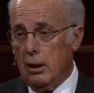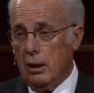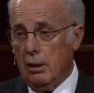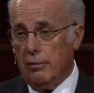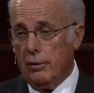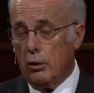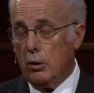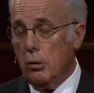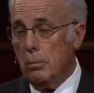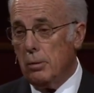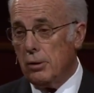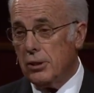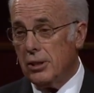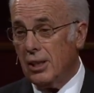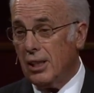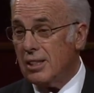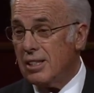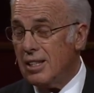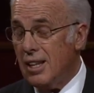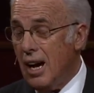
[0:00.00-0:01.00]
of a group of
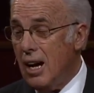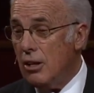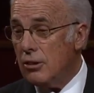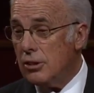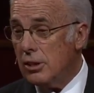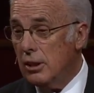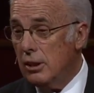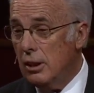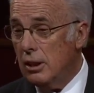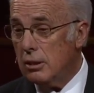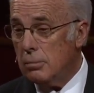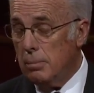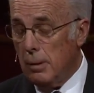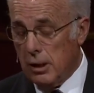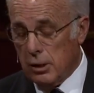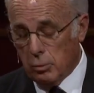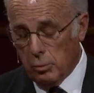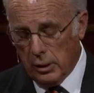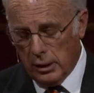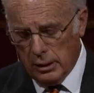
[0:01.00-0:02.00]
6,000, as
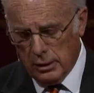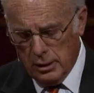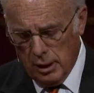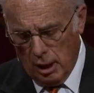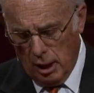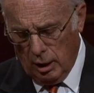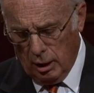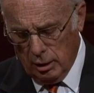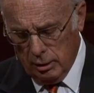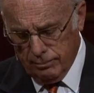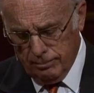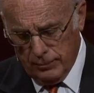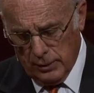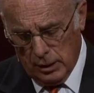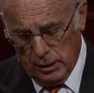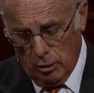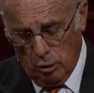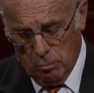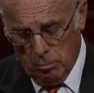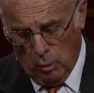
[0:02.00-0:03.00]
best we can tell,
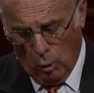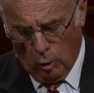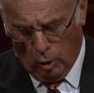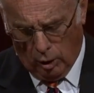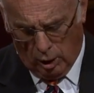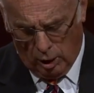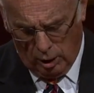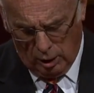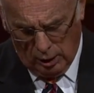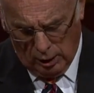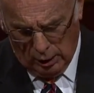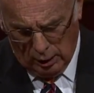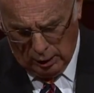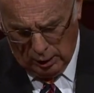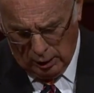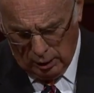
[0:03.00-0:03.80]
and no more,